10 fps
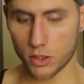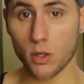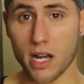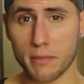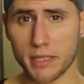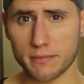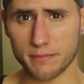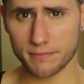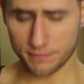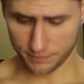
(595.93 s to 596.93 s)
No comment?
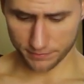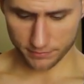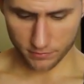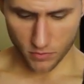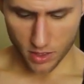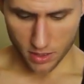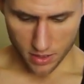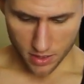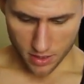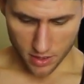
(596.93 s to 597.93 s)

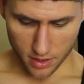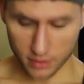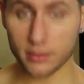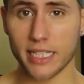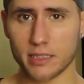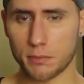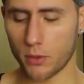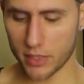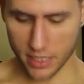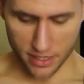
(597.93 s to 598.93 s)
Last
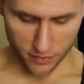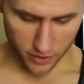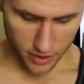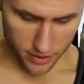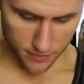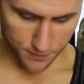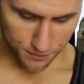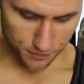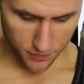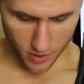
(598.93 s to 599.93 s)
point I have on here.
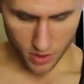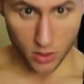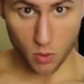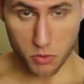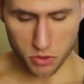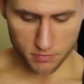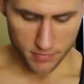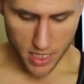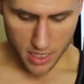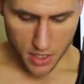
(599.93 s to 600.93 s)
Quote,
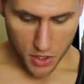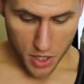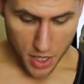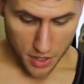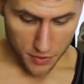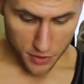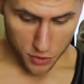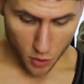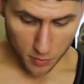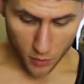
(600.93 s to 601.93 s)

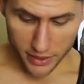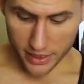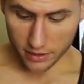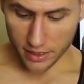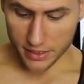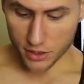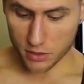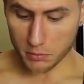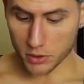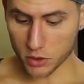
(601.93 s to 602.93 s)
There's no point in letting
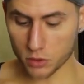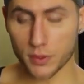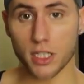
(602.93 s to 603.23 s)
your muscle